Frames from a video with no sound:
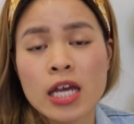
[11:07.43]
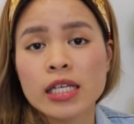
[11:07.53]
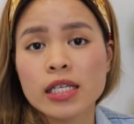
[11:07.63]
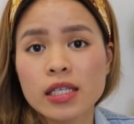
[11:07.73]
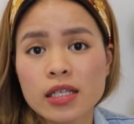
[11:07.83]

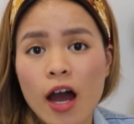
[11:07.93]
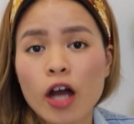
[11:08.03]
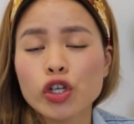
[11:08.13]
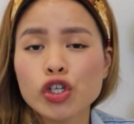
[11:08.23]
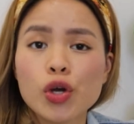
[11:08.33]

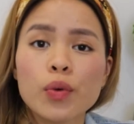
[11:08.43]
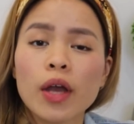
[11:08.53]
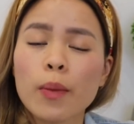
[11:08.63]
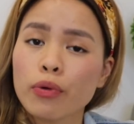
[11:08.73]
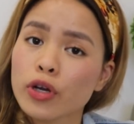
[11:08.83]
Start showing
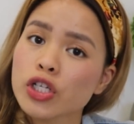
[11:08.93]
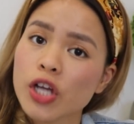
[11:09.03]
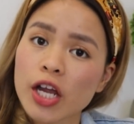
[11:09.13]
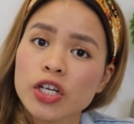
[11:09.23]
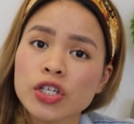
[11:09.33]

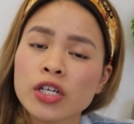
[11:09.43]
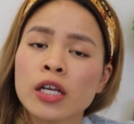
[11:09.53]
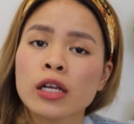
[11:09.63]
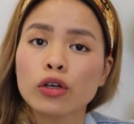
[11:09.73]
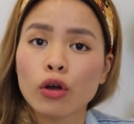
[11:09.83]
appreciation
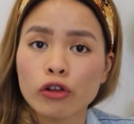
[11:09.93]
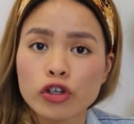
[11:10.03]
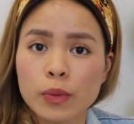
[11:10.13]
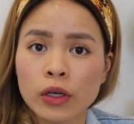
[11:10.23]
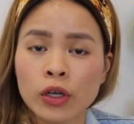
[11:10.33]
and
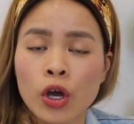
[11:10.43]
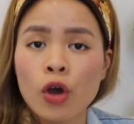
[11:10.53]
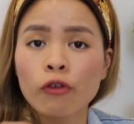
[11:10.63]
acknowledgement